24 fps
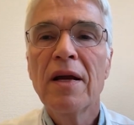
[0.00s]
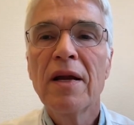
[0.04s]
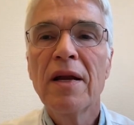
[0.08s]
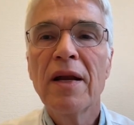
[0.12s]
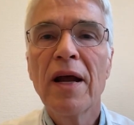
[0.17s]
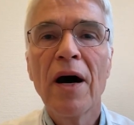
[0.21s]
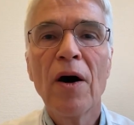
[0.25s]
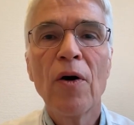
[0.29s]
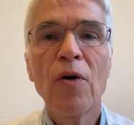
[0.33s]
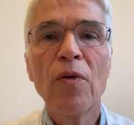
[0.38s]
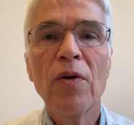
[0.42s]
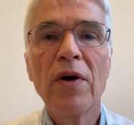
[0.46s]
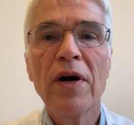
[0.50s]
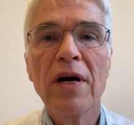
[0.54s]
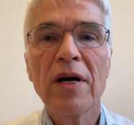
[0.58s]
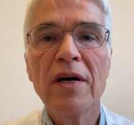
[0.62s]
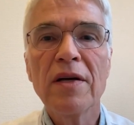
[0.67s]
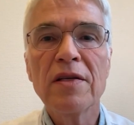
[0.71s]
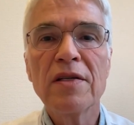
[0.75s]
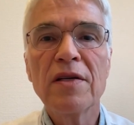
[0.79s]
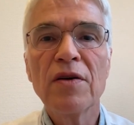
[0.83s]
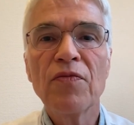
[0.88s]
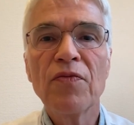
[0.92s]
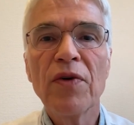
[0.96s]
Now,
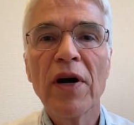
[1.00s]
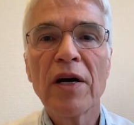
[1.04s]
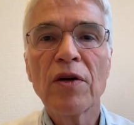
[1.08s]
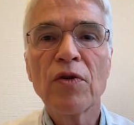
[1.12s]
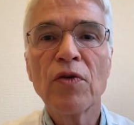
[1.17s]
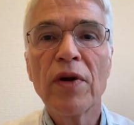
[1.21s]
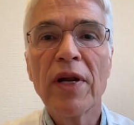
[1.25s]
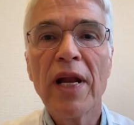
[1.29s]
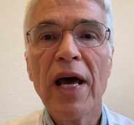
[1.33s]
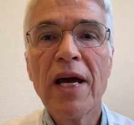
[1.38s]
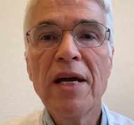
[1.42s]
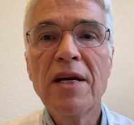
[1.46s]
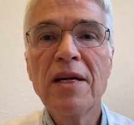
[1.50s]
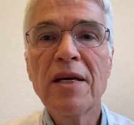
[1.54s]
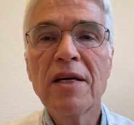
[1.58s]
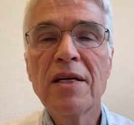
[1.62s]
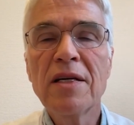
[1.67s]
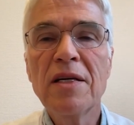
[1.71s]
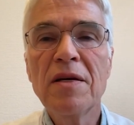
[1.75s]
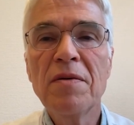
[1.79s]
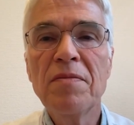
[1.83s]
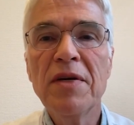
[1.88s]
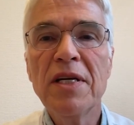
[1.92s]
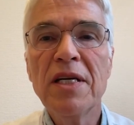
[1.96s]
the factor IX
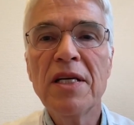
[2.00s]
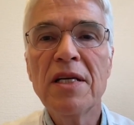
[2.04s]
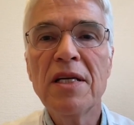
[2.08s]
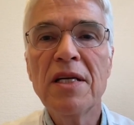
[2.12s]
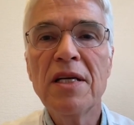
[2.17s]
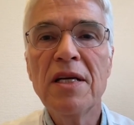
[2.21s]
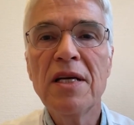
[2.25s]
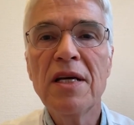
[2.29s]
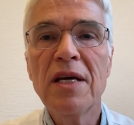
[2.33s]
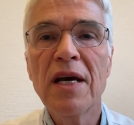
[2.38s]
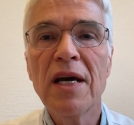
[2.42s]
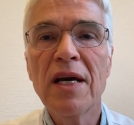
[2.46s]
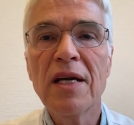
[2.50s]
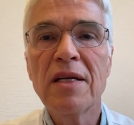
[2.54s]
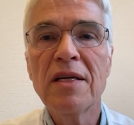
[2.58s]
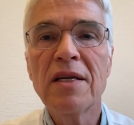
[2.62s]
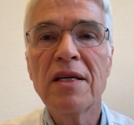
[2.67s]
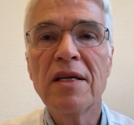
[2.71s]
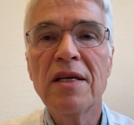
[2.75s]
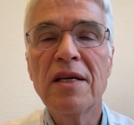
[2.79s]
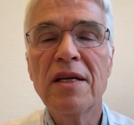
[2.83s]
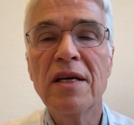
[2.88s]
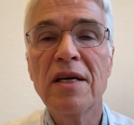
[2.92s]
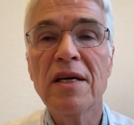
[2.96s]
activity at
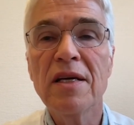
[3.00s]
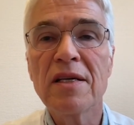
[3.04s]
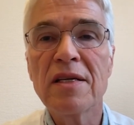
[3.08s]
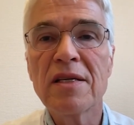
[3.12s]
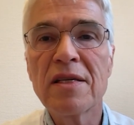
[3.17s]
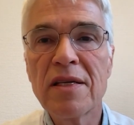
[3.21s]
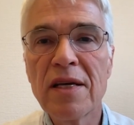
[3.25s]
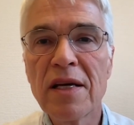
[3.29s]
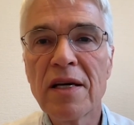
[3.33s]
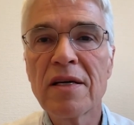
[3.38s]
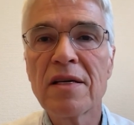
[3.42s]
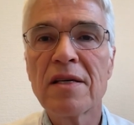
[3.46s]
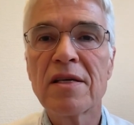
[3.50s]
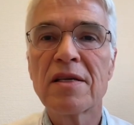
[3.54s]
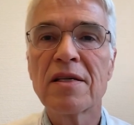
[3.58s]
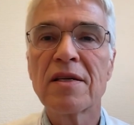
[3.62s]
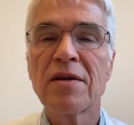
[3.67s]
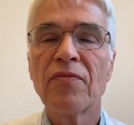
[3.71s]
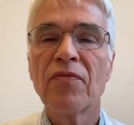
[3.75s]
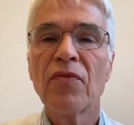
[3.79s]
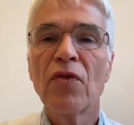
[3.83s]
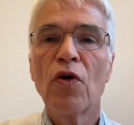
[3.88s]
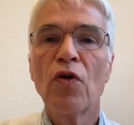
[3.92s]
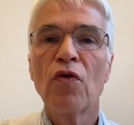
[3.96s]
year
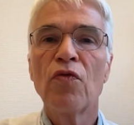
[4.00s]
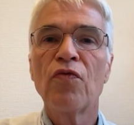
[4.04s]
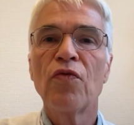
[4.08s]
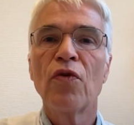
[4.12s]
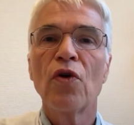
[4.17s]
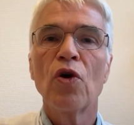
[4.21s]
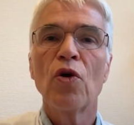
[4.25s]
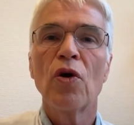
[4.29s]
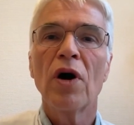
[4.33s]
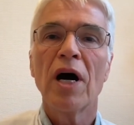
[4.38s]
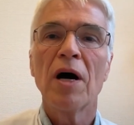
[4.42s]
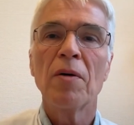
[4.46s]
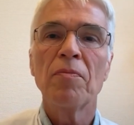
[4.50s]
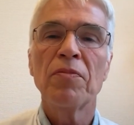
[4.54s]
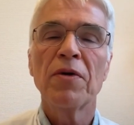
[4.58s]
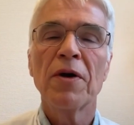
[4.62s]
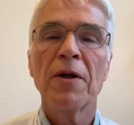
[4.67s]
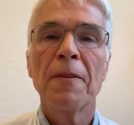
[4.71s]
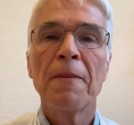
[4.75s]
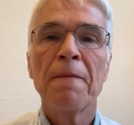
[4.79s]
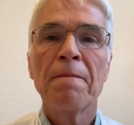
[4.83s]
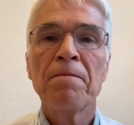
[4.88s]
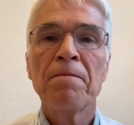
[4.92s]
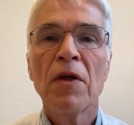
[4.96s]
6 of
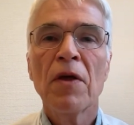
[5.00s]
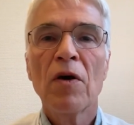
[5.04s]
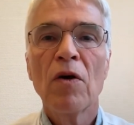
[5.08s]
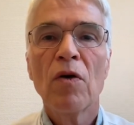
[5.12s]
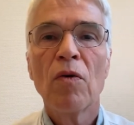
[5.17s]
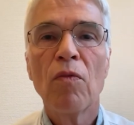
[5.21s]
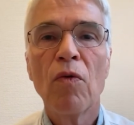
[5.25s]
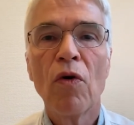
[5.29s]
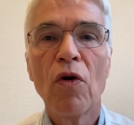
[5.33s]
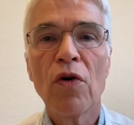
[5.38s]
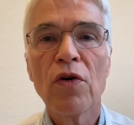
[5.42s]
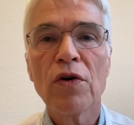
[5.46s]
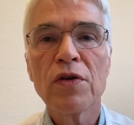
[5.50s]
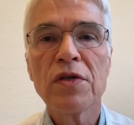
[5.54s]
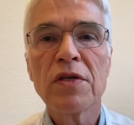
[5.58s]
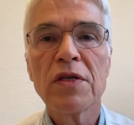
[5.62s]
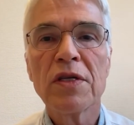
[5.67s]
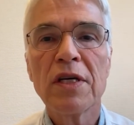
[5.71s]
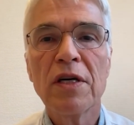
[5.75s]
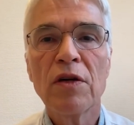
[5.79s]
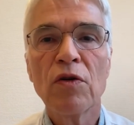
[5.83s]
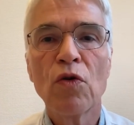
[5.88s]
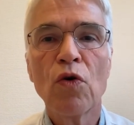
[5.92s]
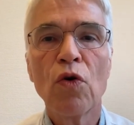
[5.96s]
follow-up
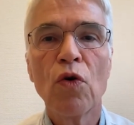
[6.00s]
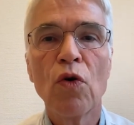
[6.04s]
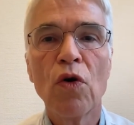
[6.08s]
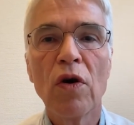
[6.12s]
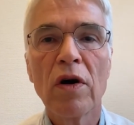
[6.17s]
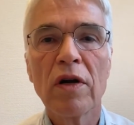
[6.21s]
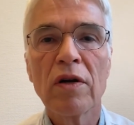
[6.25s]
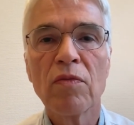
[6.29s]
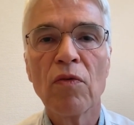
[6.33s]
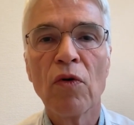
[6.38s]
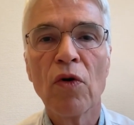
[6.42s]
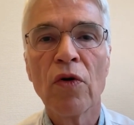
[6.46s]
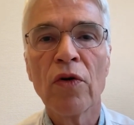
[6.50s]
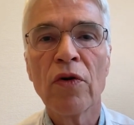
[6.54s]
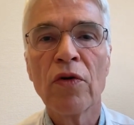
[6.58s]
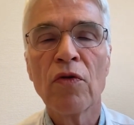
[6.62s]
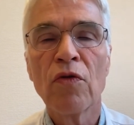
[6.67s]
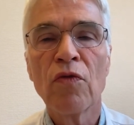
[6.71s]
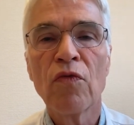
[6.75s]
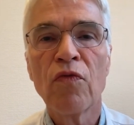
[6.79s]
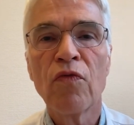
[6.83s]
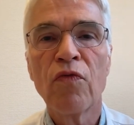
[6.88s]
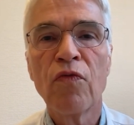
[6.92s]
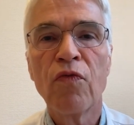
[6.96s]
was in cohort 1
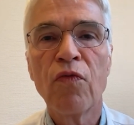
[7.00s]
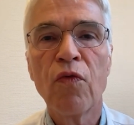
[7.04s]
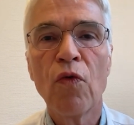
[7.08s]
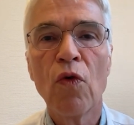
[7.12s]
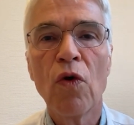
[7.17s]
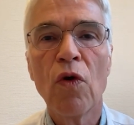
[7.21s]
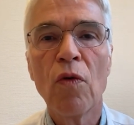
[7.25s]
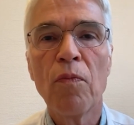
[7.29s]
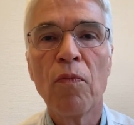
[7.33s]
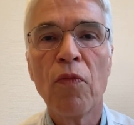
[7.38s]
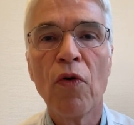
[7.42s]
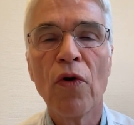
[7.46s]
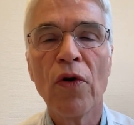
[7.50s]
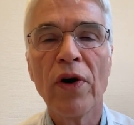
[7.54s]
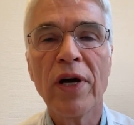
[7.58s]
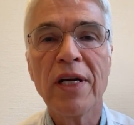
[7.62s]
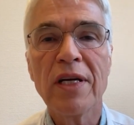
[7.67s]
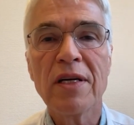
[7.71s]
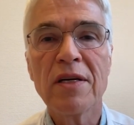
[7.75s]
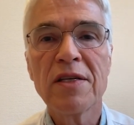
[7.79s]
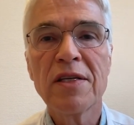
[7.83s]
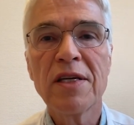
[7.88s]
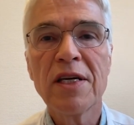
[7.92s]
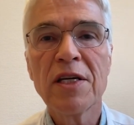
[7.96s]

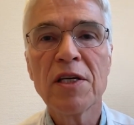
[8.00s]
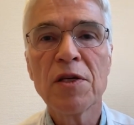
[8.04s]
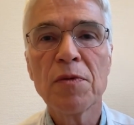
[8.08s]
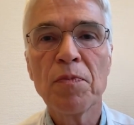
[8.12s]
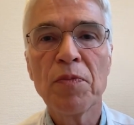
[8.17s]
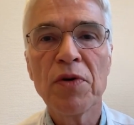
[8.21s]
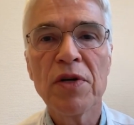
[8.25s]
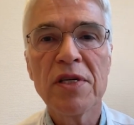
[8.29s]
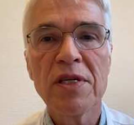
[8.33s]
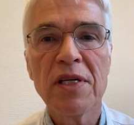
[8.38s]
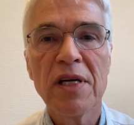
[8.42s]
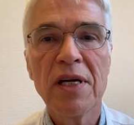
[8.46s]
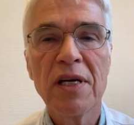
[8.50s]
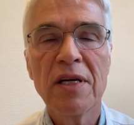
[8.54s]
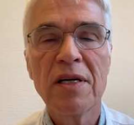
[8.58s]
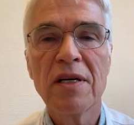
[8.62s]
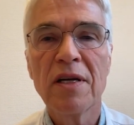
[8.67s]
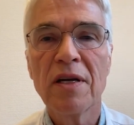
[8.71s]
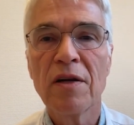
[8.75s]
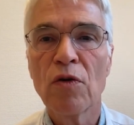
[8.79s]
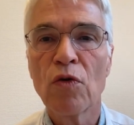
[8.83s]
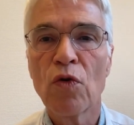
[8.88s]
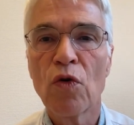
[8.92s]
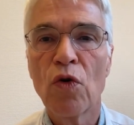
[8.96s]
4.6%,
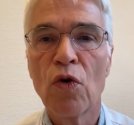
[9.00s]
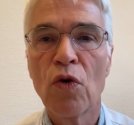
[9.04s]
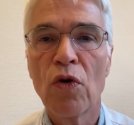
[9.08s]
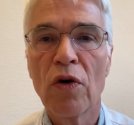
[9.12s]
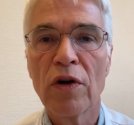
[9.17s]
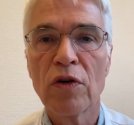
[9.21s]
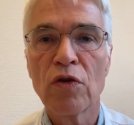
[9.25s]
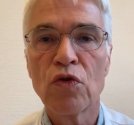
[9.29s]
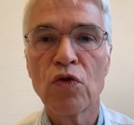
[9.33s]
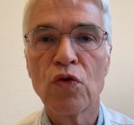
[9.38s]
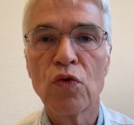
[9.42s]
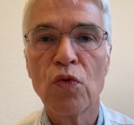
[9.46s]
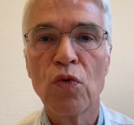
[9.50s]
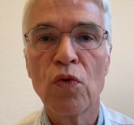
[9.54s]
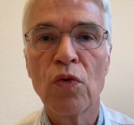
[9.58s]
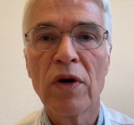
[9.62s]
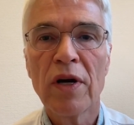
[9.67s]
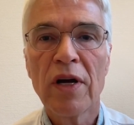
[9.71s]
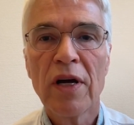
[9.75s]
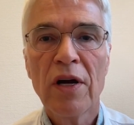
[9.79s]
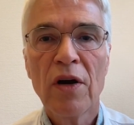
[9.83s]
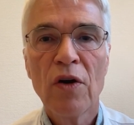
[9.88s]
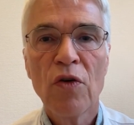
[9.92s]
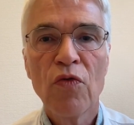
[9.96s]
in cohort 2
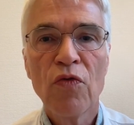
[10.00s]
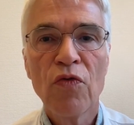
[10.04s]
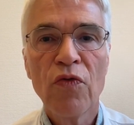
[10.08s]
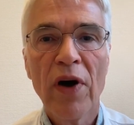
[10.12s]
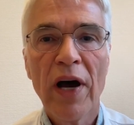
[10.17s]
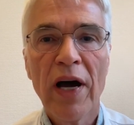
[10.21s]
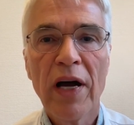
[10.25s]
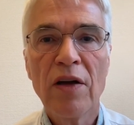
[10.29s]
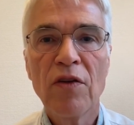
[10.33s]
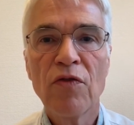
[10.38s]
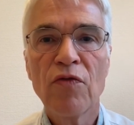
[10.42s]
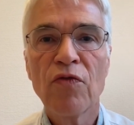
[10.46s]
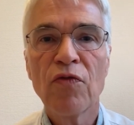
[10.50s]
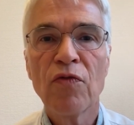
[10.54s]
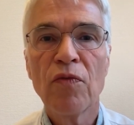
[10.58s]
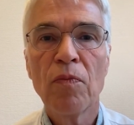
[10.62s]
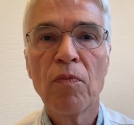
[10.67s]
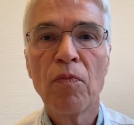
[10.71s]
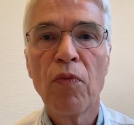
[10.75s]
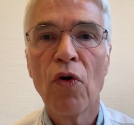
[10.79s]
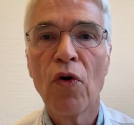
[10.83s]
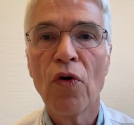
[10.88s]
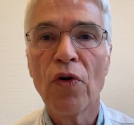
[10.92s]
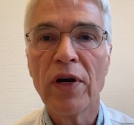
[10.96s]

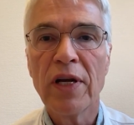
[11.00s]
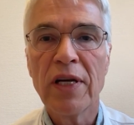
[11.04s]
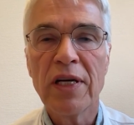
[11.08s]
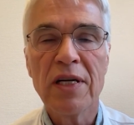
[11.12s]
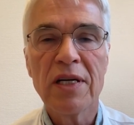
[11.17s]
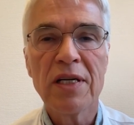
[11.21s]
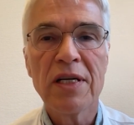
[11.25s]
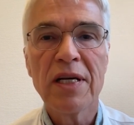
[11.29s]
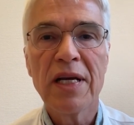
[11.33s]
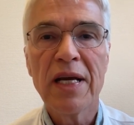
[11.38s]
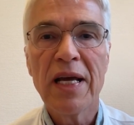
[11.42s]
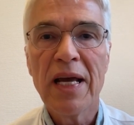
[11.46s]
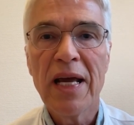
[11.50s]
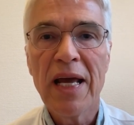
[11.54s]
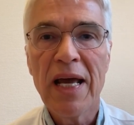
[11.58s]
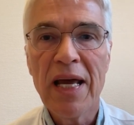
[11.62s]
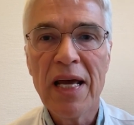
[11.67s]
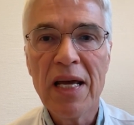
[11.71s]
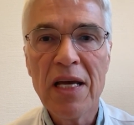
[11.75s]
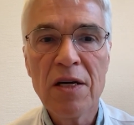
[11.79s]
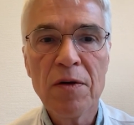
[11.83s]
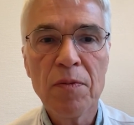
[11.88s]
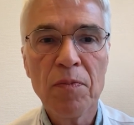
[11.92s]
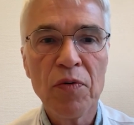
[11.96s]

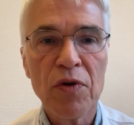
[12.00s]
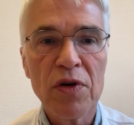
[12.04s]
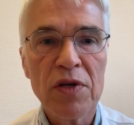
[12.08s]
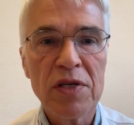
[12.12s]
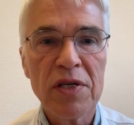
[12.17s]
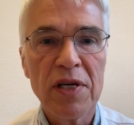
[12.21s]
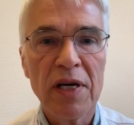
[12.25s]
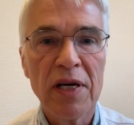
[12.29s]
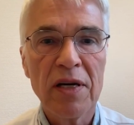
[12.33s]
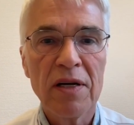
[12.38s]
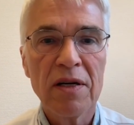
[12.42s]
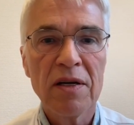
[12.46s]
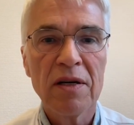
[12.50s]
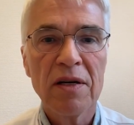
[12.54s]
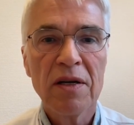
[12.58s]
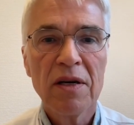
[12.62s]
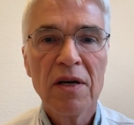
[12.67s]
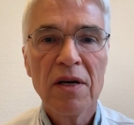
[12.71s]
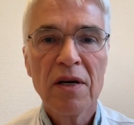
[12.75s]
5.8%.